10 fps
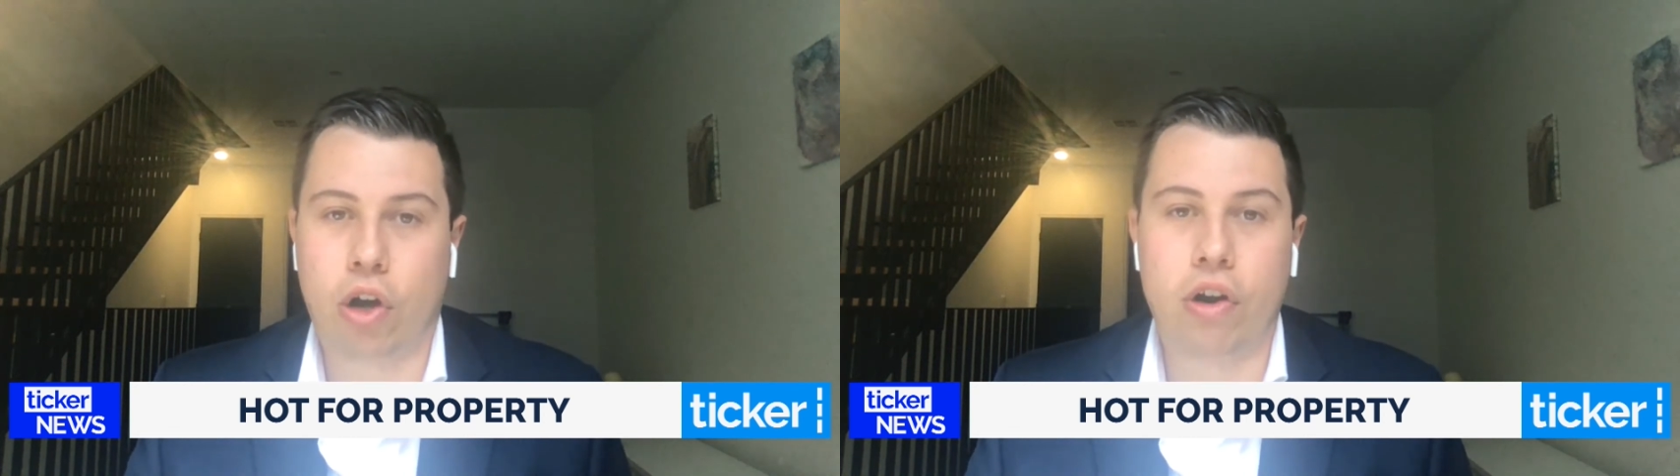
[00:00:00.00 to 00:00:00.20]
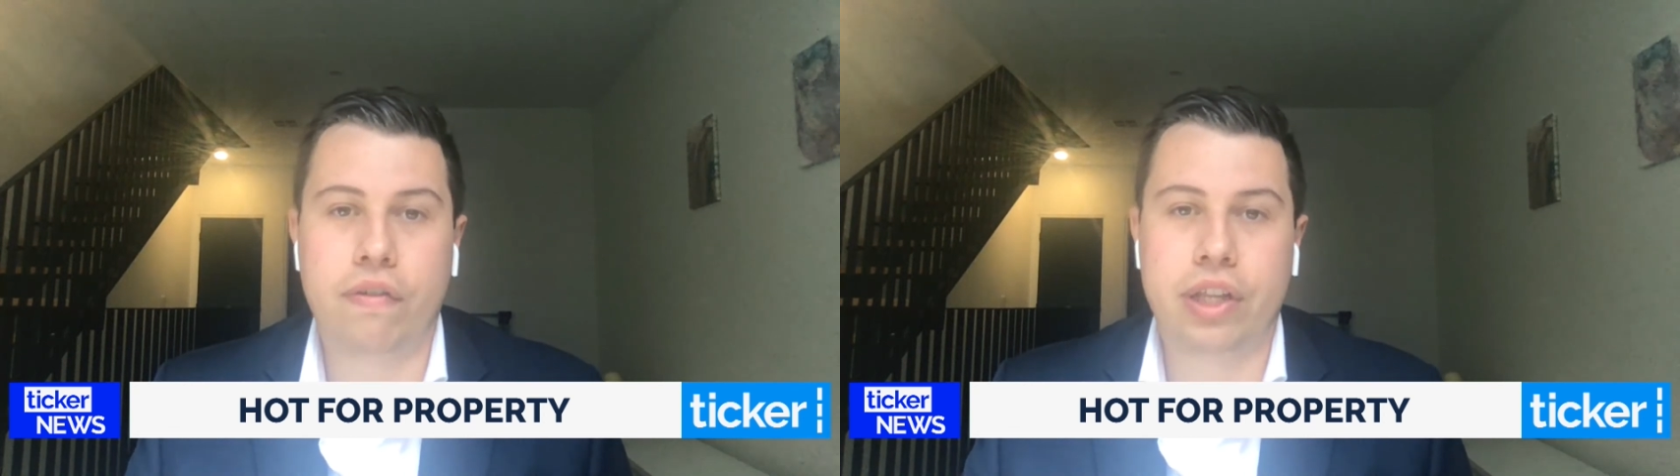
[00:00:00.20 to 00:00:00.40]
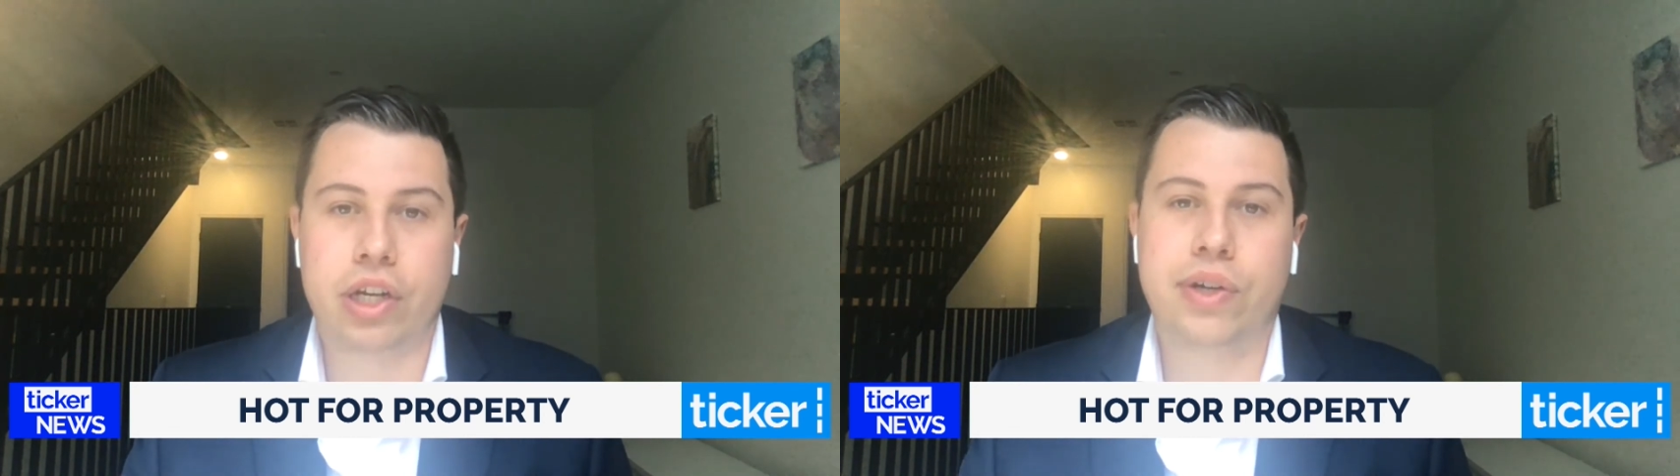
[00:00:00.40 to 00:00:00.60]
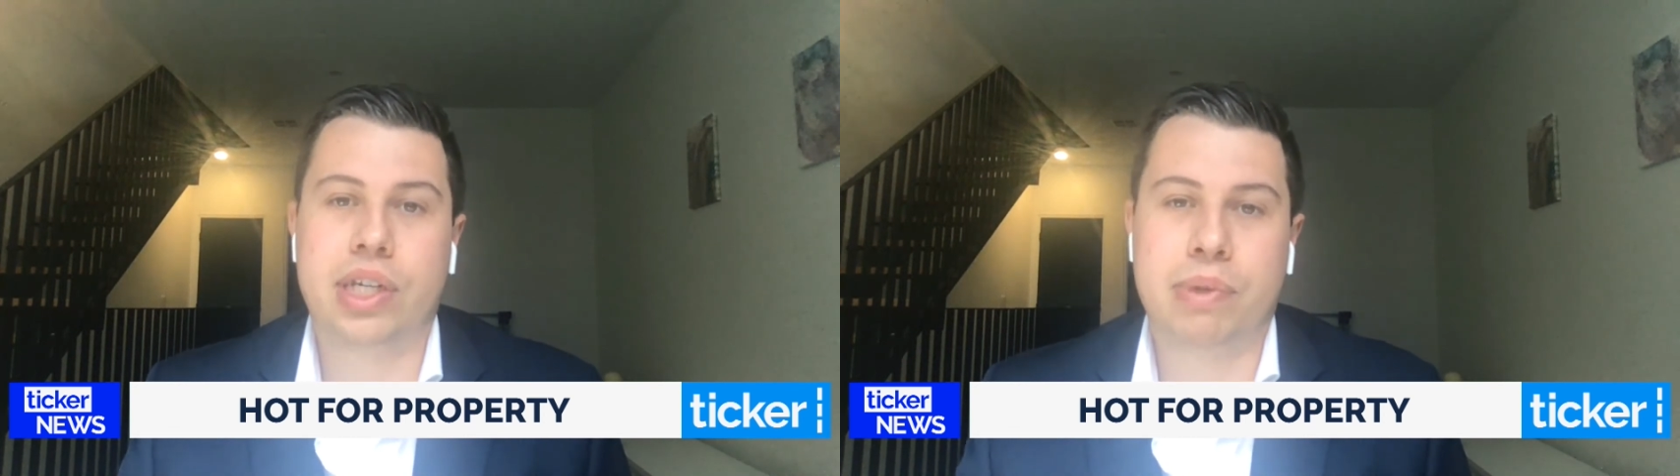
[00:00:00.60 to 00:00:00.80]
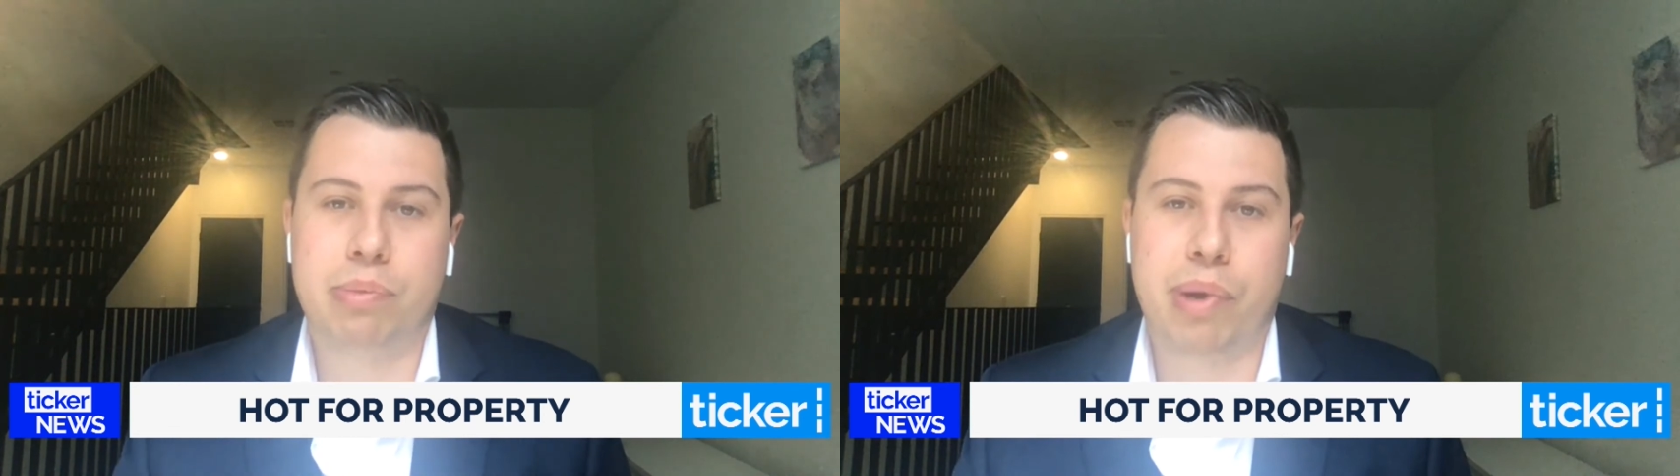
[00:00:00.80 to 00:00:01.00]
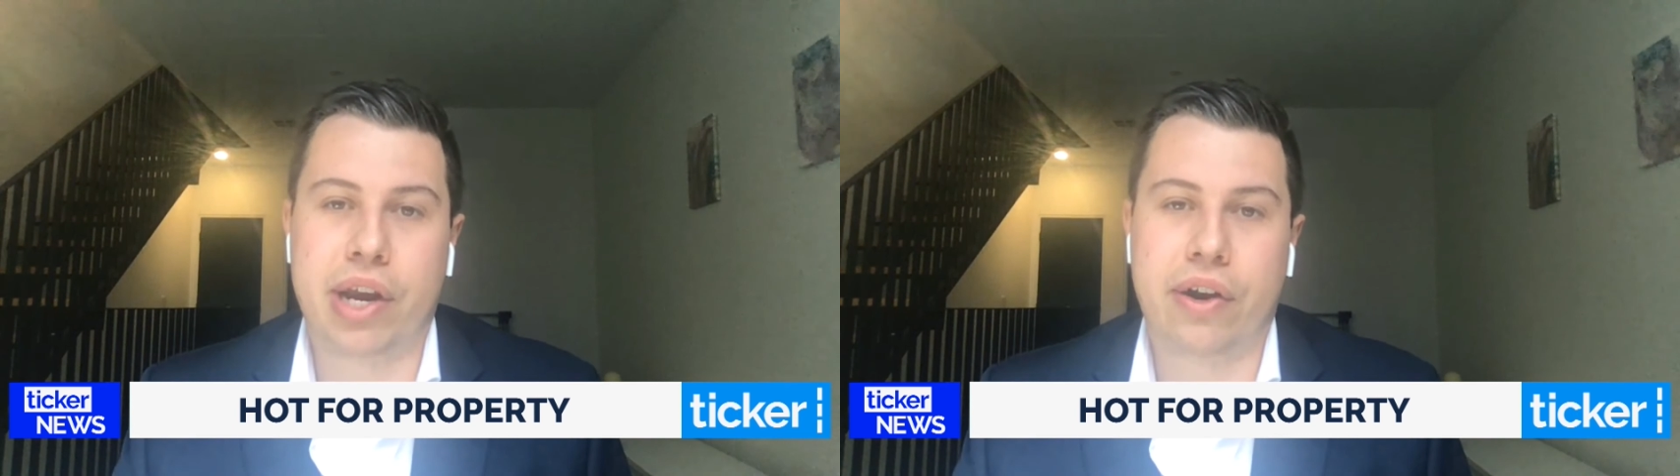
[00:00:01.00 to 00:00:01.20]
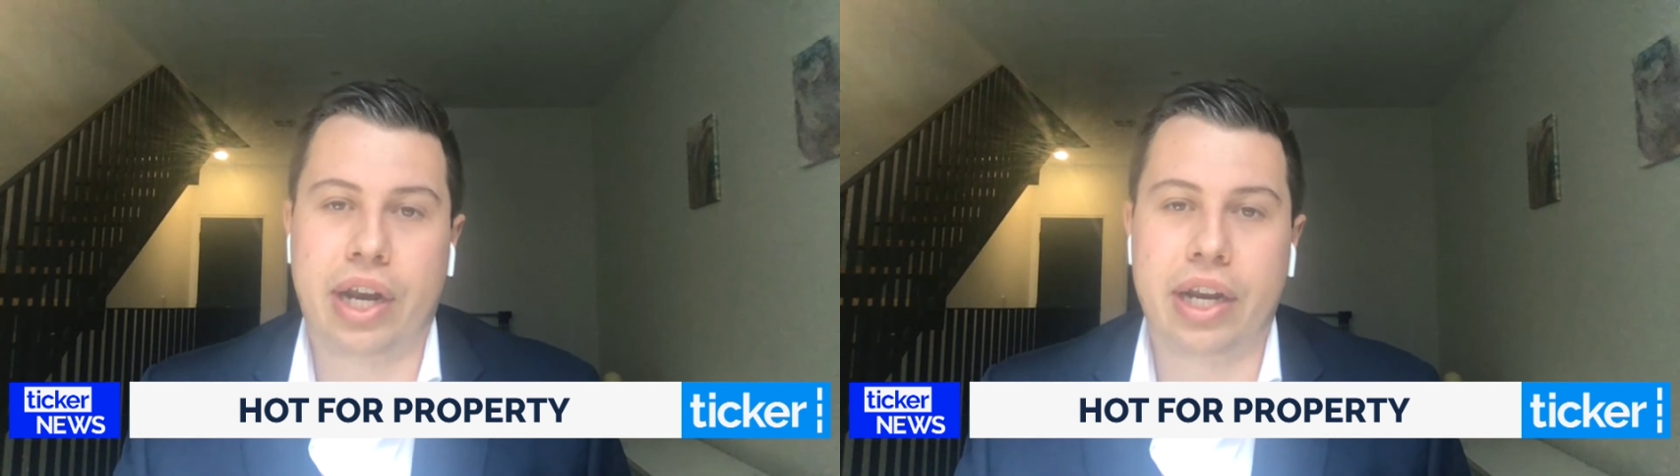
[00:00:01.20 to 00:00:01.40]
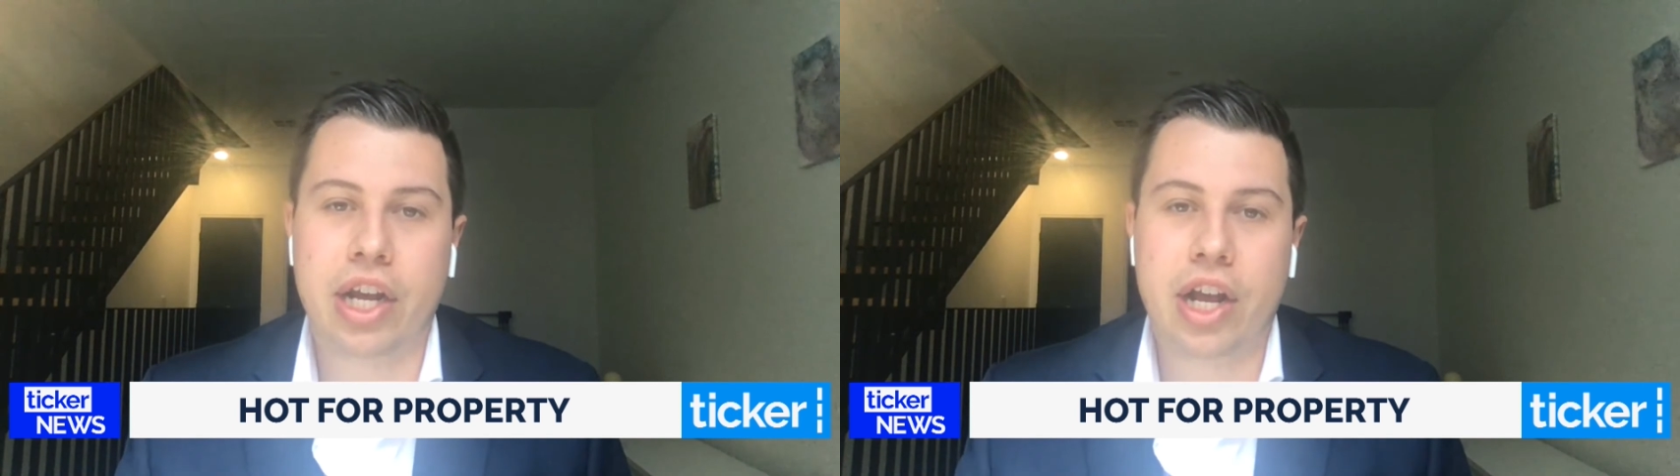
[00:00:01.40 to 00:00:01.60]
over the Christmas
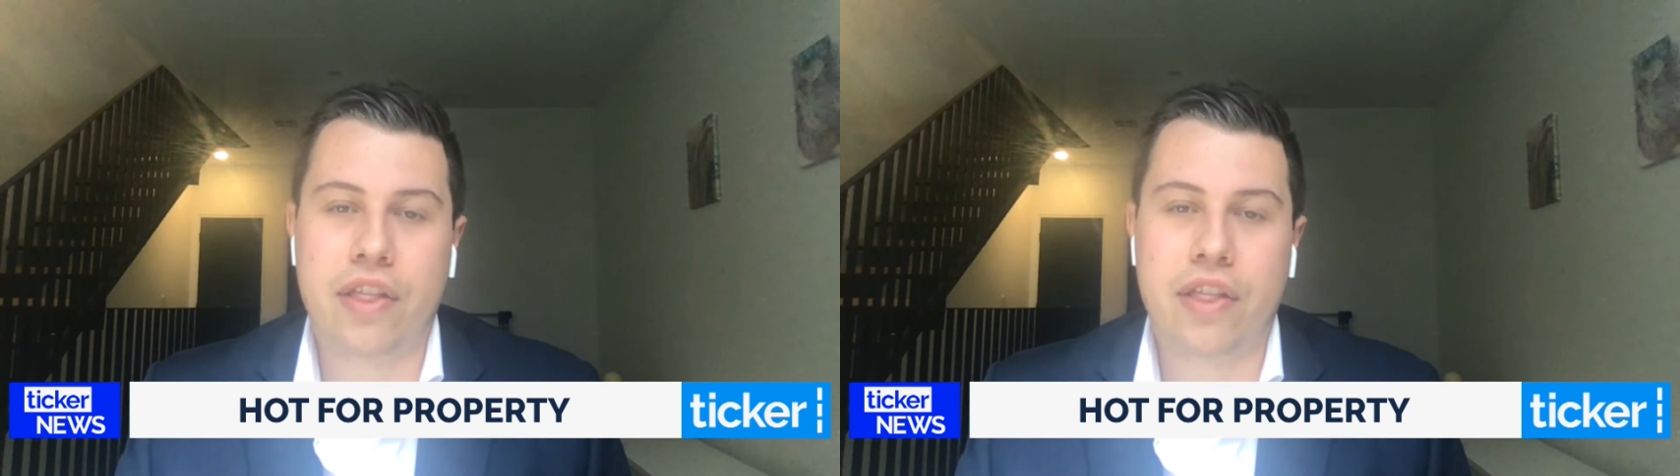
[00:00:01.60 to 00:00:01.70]
period,